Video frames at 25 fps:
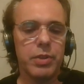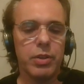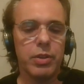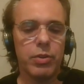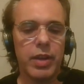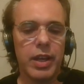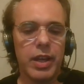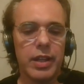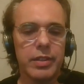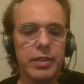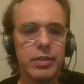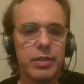
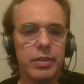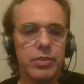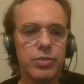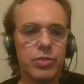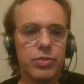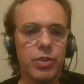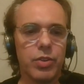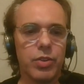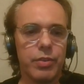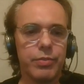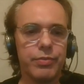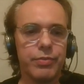right?
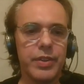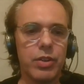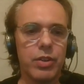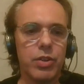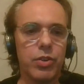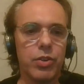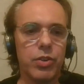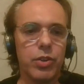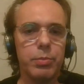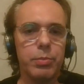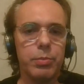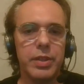So
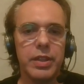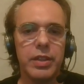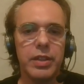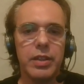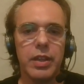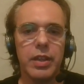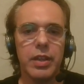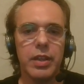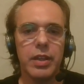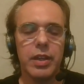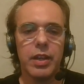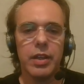
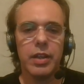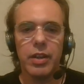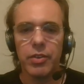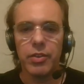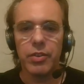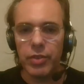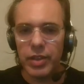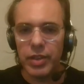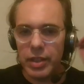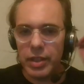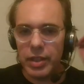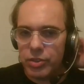PhiEconomy
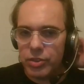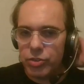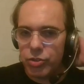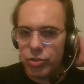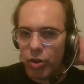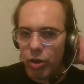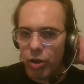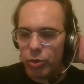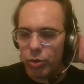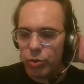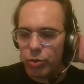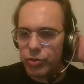really
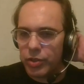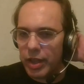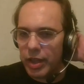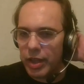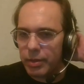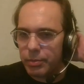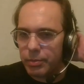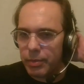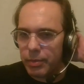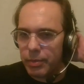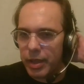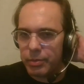shows
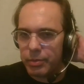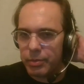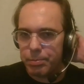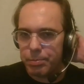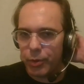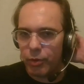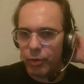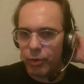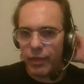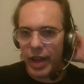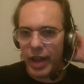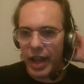and
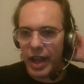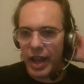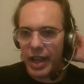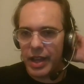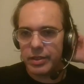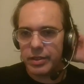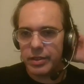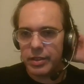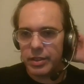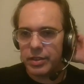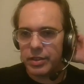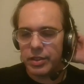
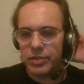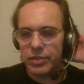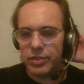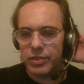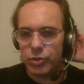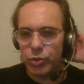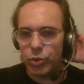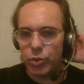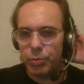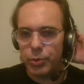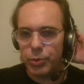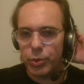provide this
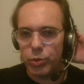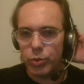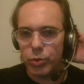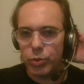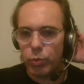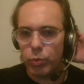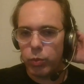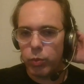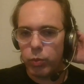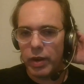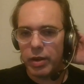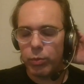new view
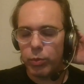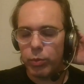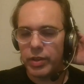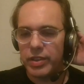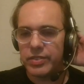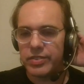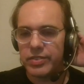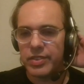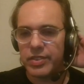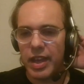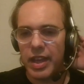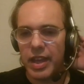where we
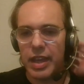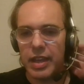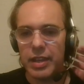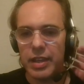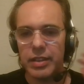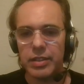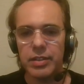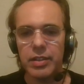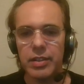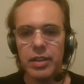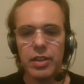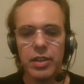
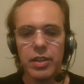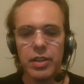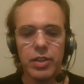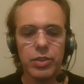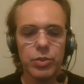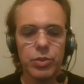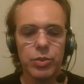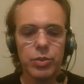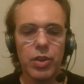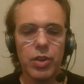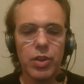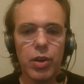say,
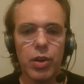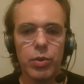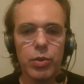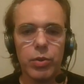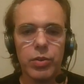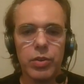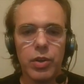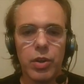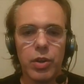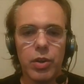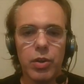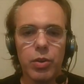you
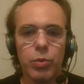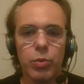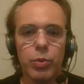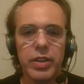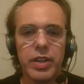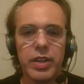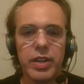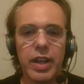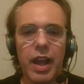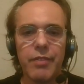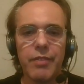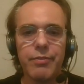know, we
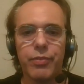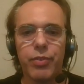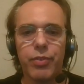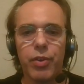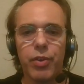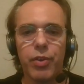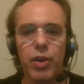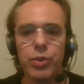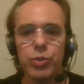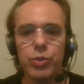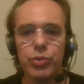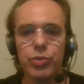have
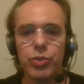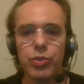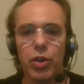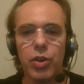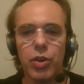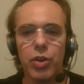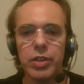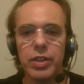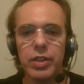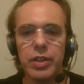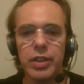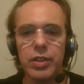focused
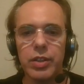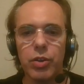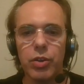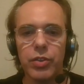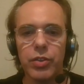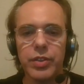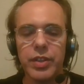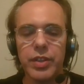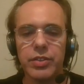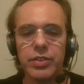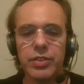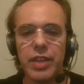only
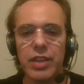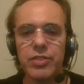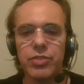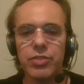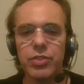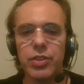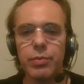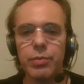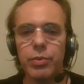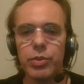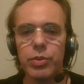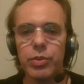on the
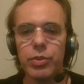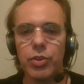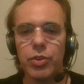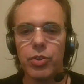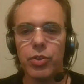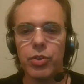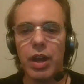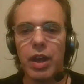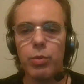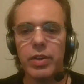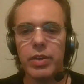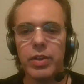tangibles
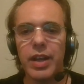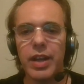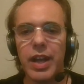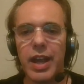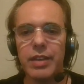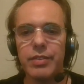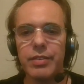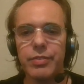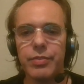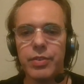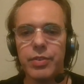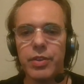on our
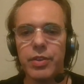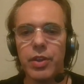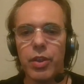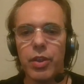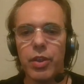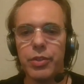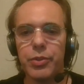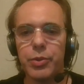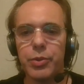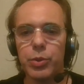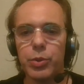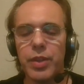life
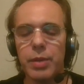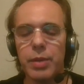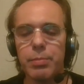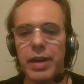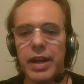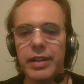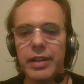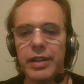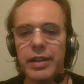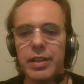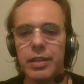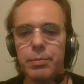through the
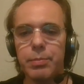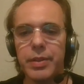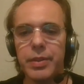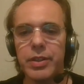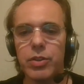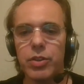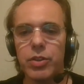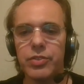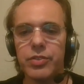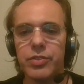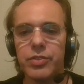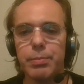market,
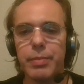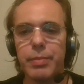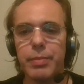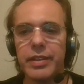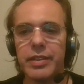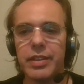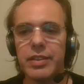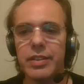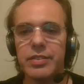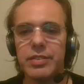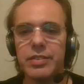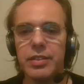because the
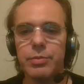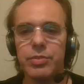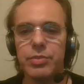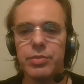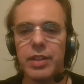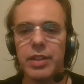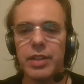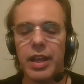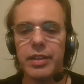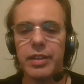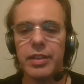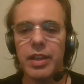market seems
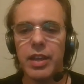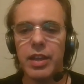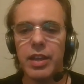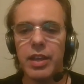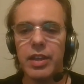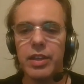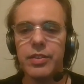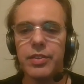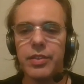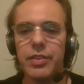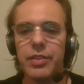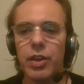like
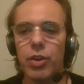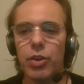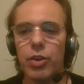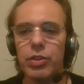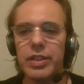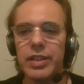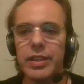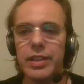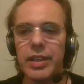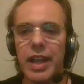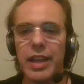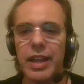it's the
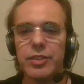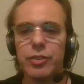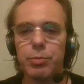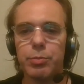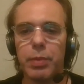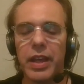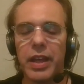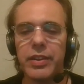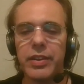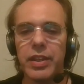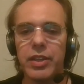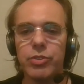only
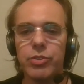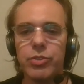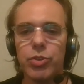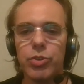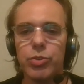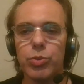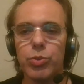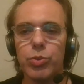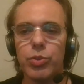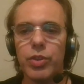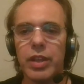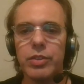
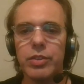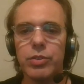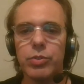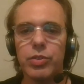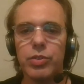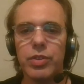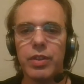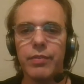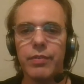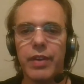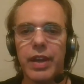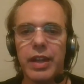explanation today to
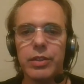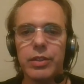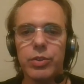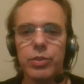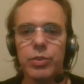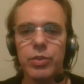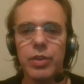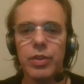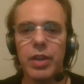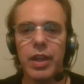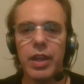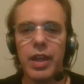the
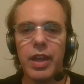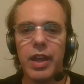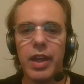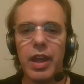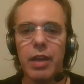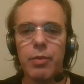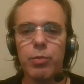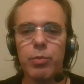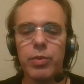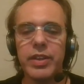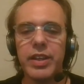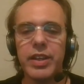value.
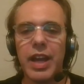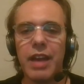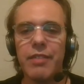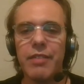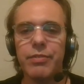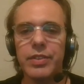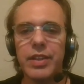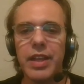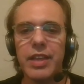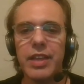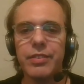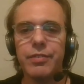And we have
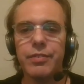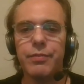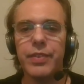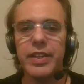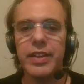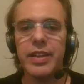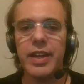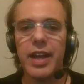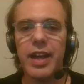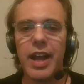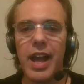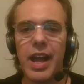left
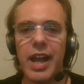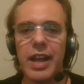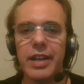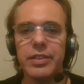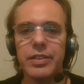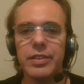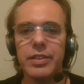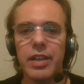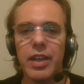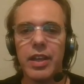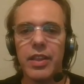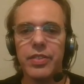
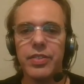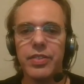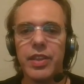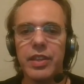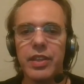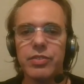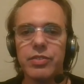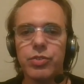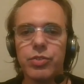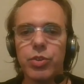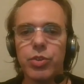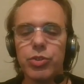behind the
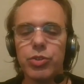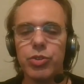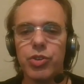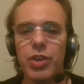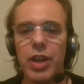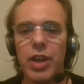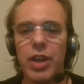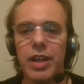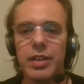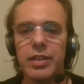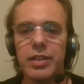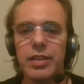
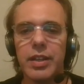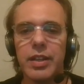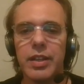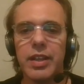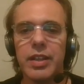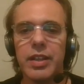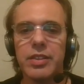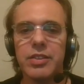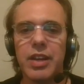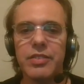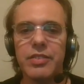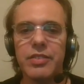social
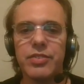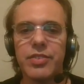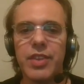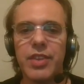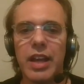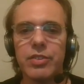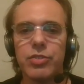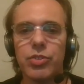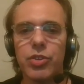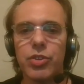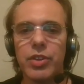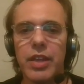
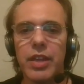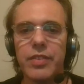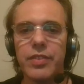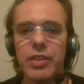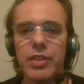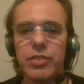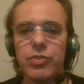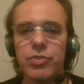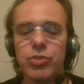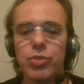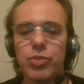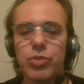transaction and
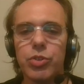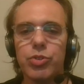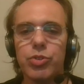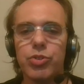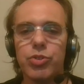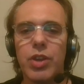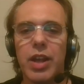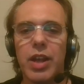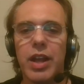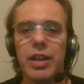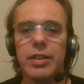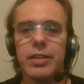the
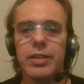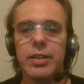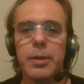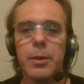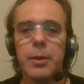social